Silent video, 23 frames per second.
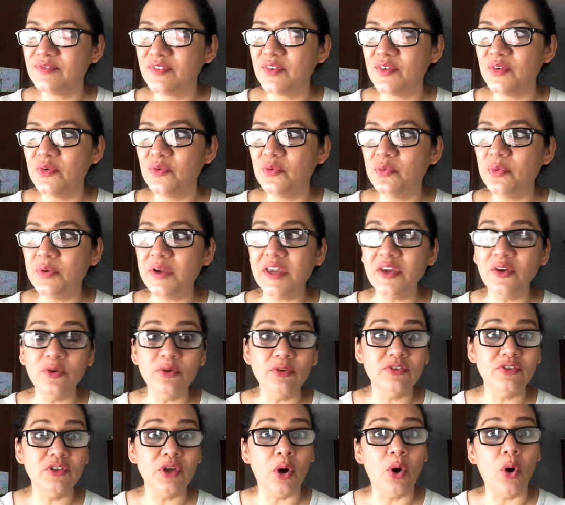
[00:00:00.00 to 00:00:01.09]
we use
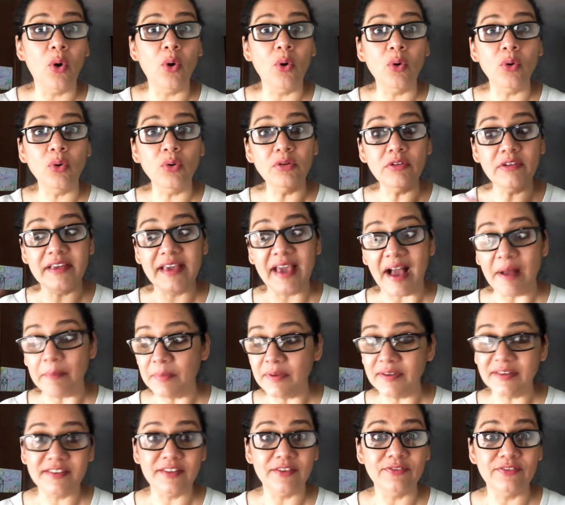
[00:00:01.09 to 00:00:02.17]
the whole
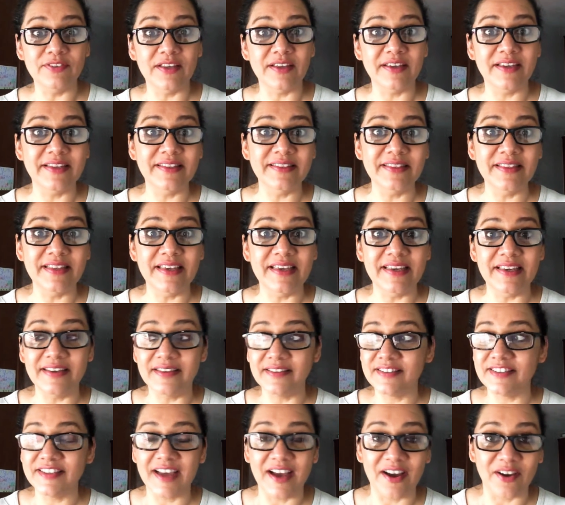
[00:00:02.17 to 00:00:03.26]
gamut of the Hindi
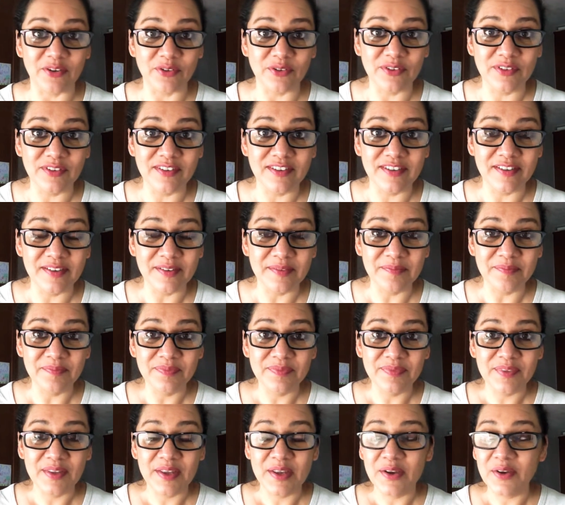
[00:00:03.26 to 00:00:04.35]
sounds
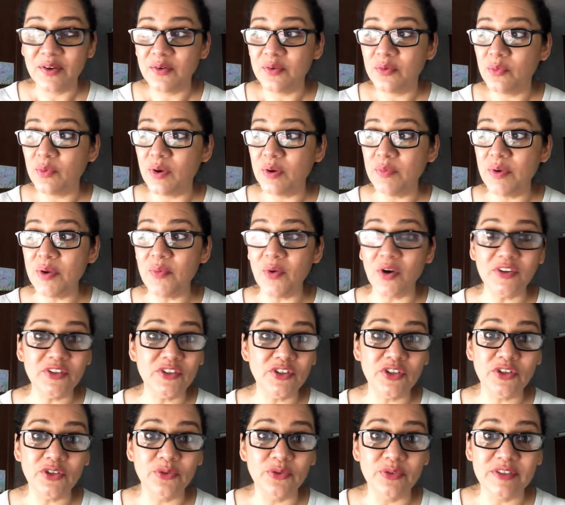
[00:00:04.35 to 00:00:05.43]
when we want to
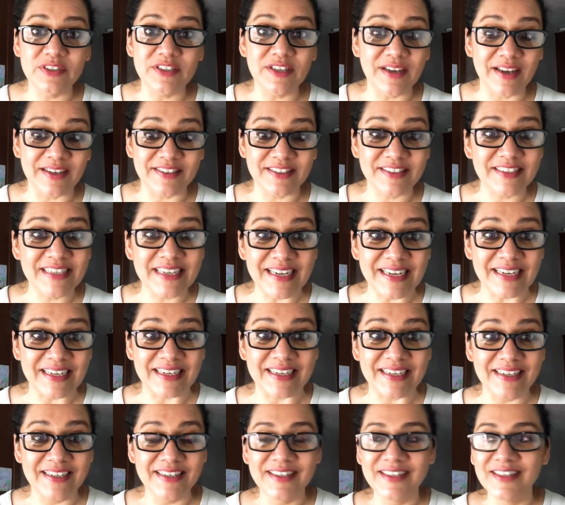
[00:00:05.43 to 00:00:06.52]
use the letter T.
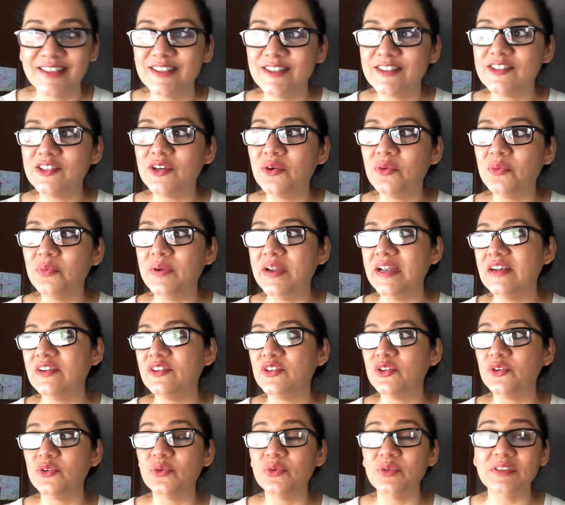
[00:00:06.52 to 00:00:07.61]
So we'll
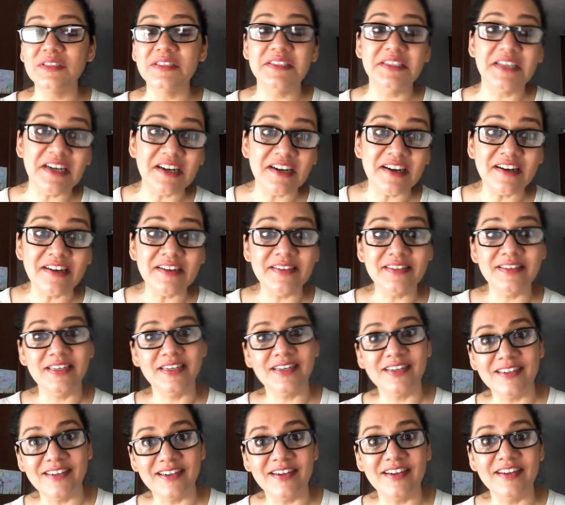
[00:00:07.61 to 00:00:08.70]
do ta,
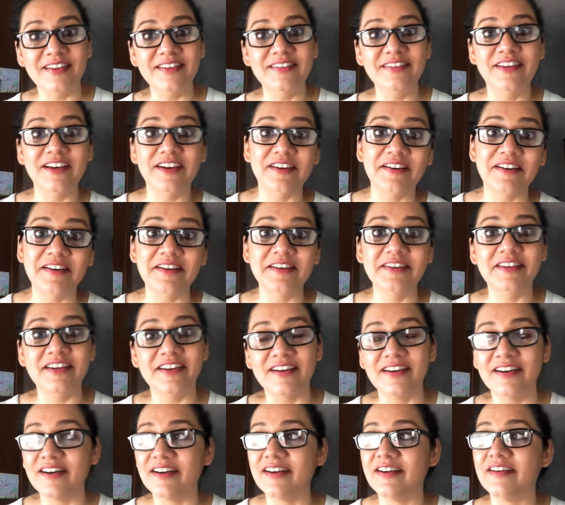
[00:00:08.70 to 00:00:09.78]
ta, da,
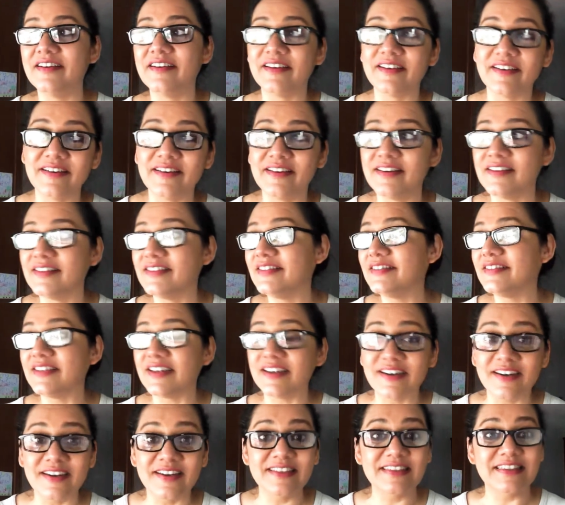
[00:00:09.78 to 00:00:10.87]
da, ra,
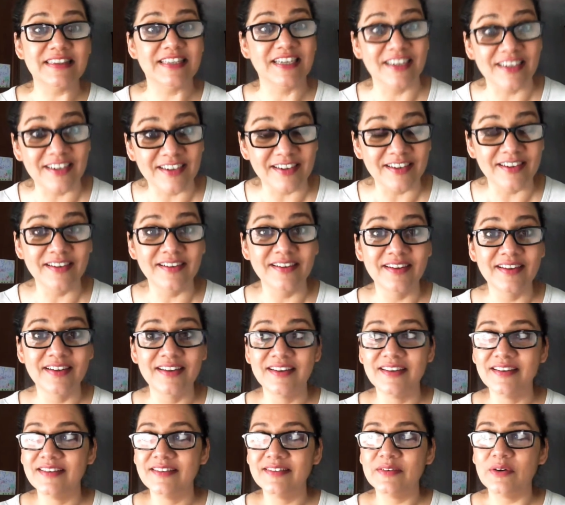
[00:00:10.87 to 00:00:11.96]
ta, tha,
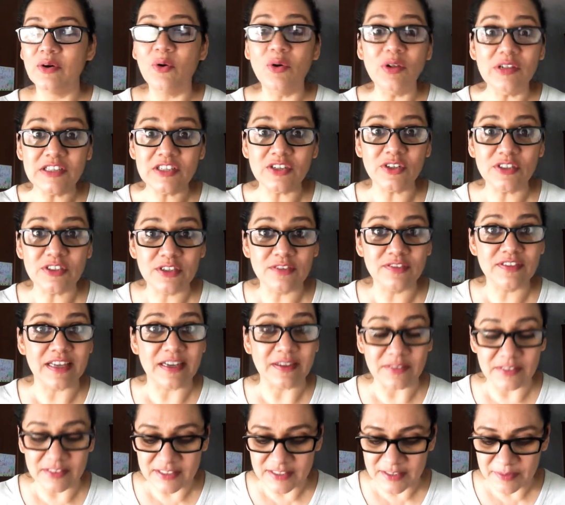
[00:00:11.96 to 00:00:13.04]
all sorts of
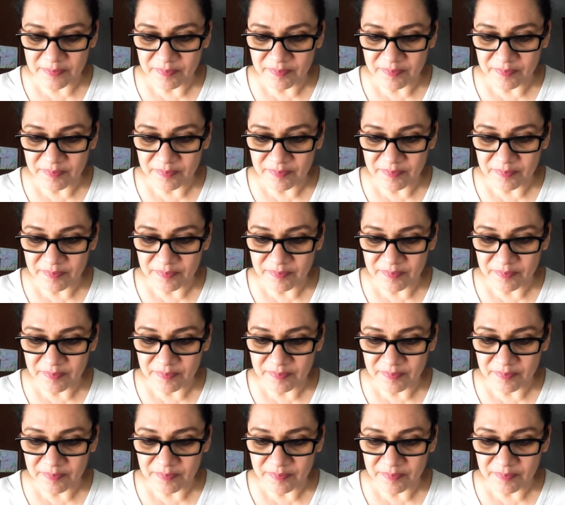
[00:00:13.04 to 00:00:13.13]
sounds.